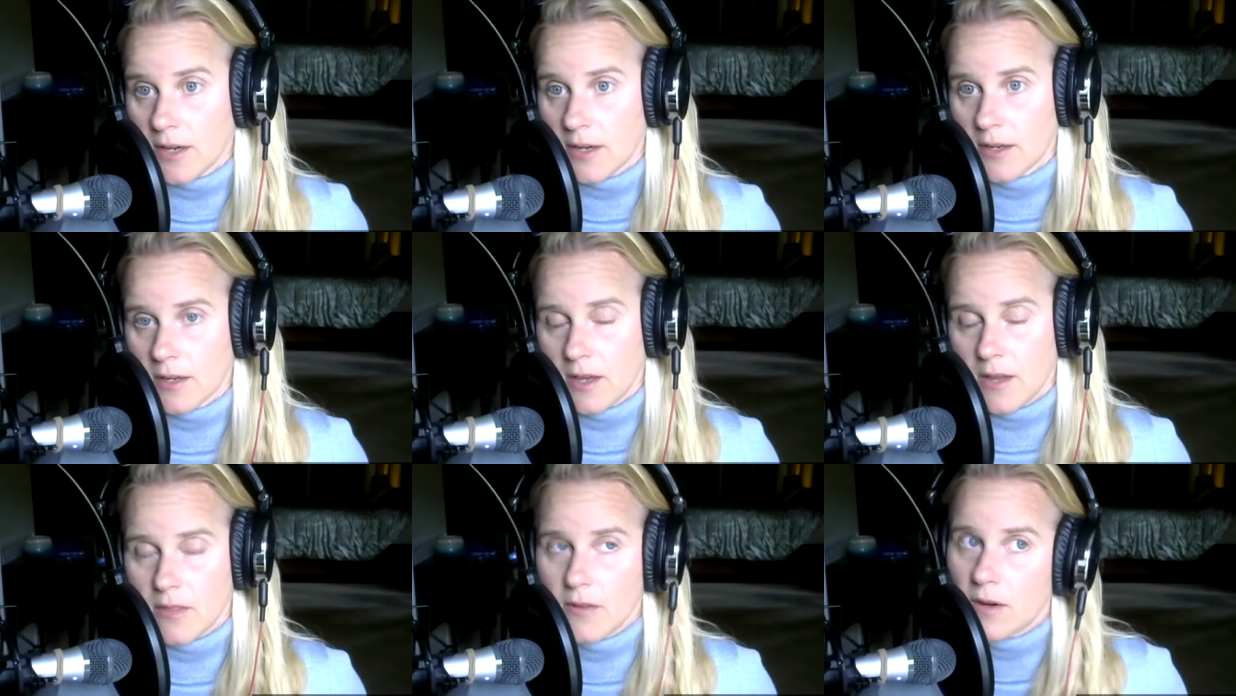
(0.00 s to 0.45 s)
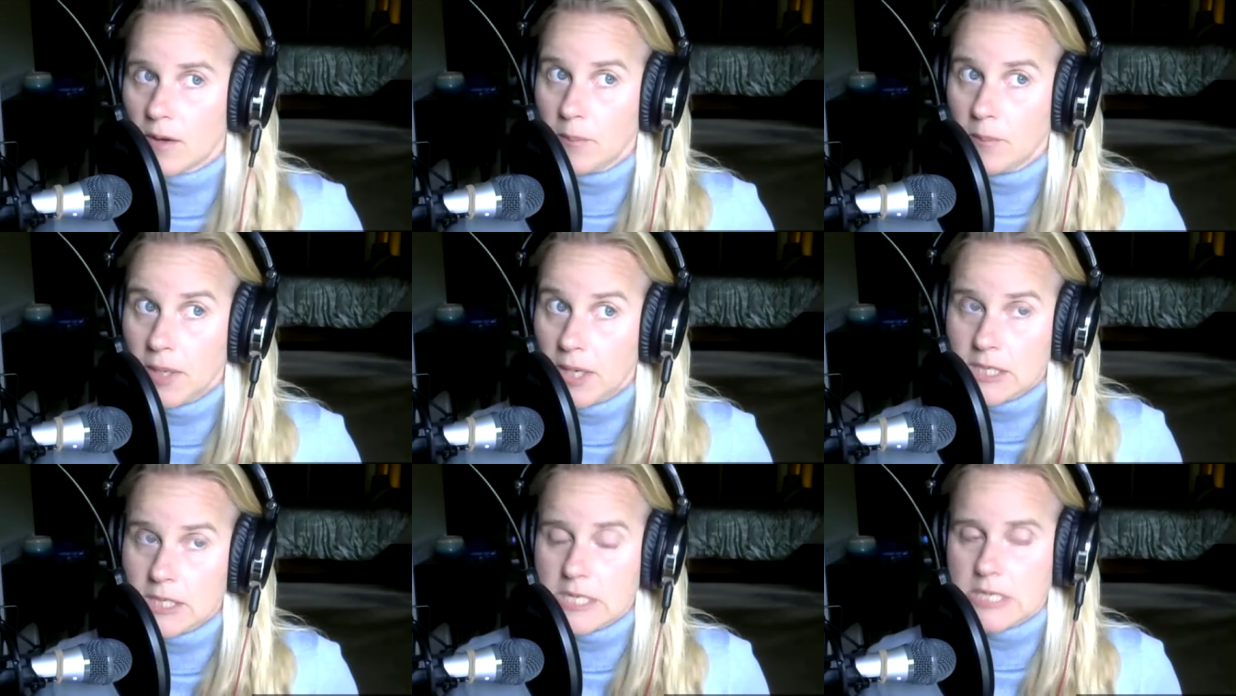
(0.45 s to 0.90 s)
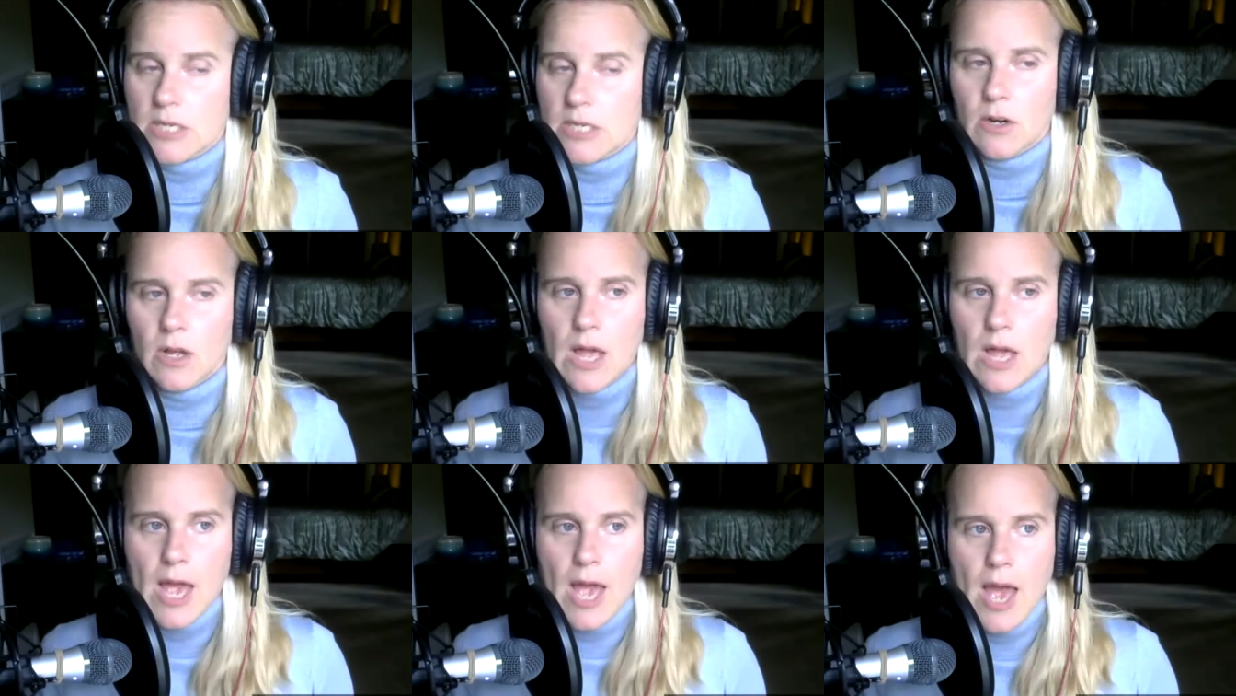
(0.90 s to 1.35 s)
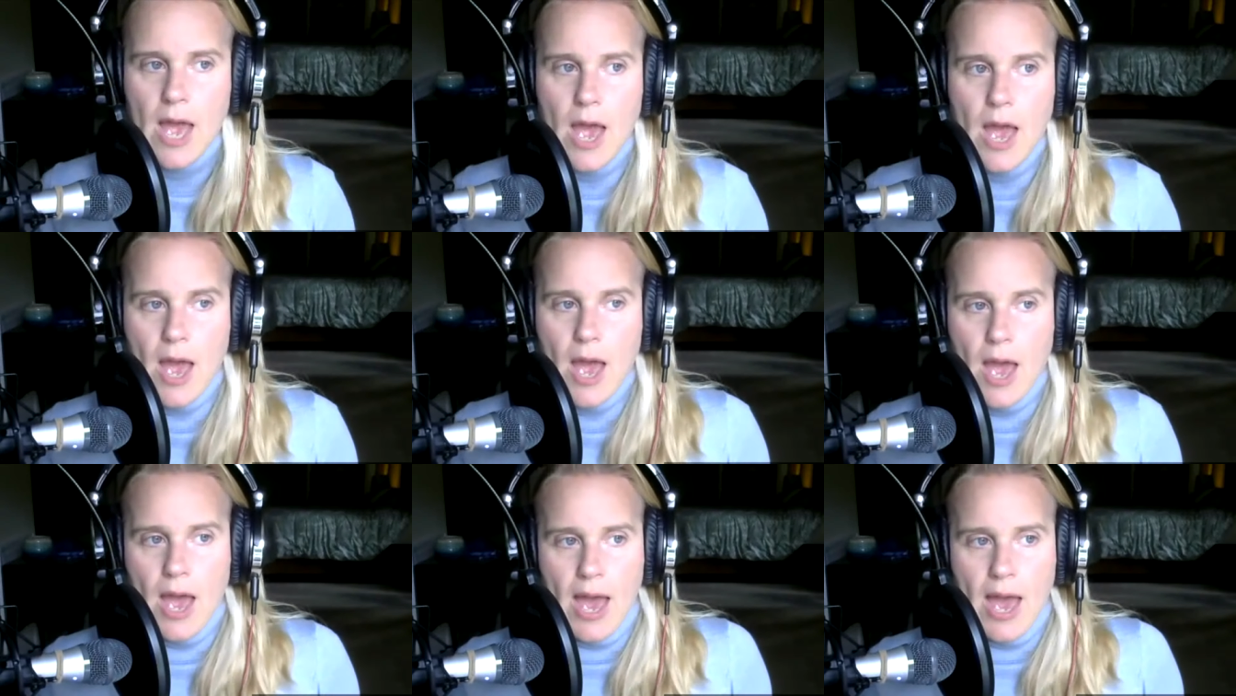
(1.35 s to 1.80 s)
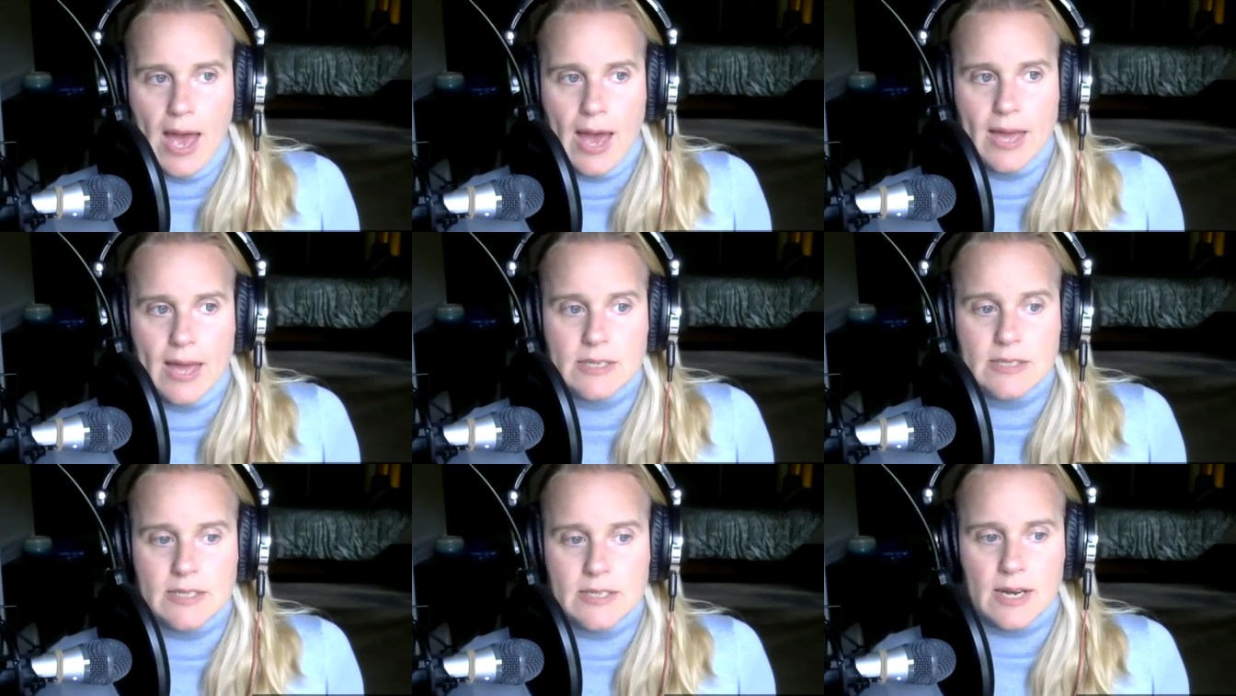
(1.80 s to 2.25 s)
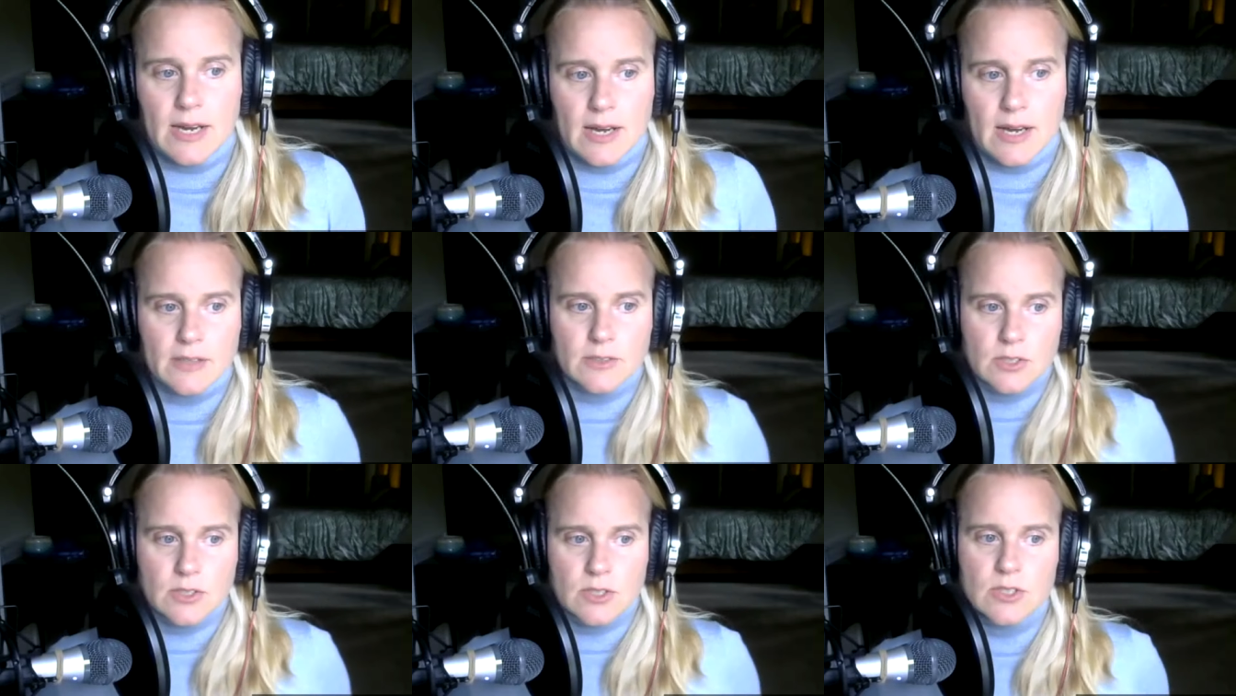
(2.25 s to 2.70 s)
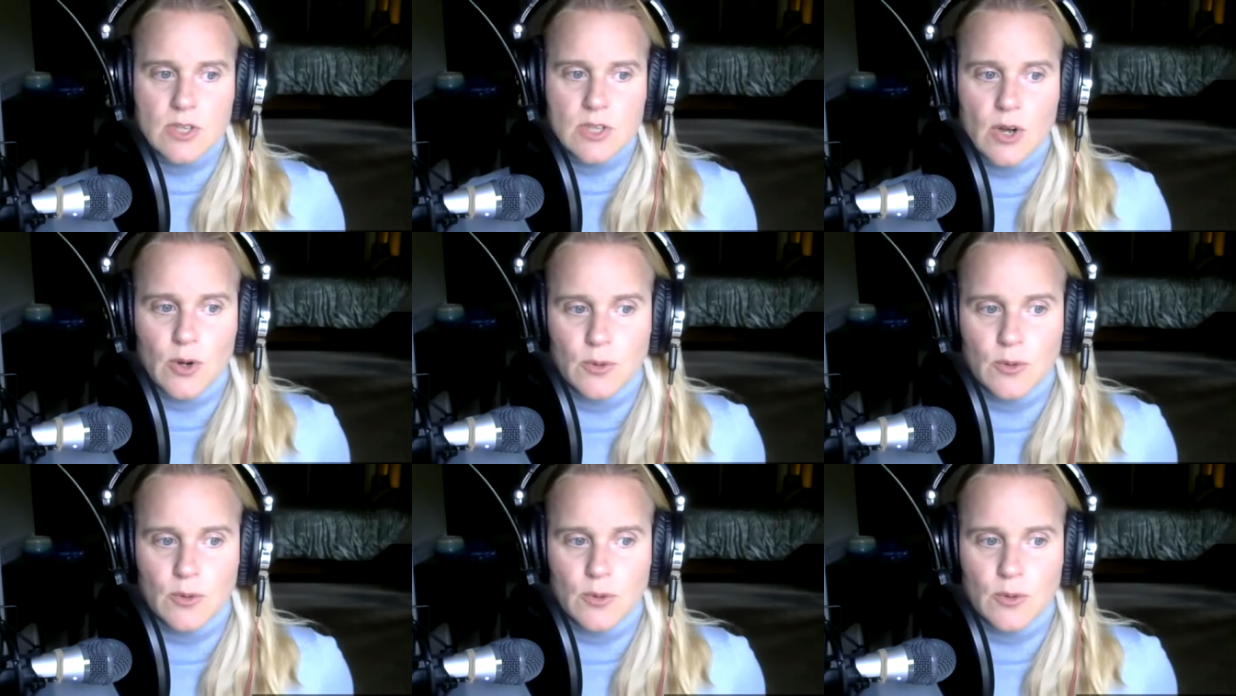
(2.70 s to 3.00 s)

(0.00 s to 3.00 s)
Again, they're a big deal. And uh, so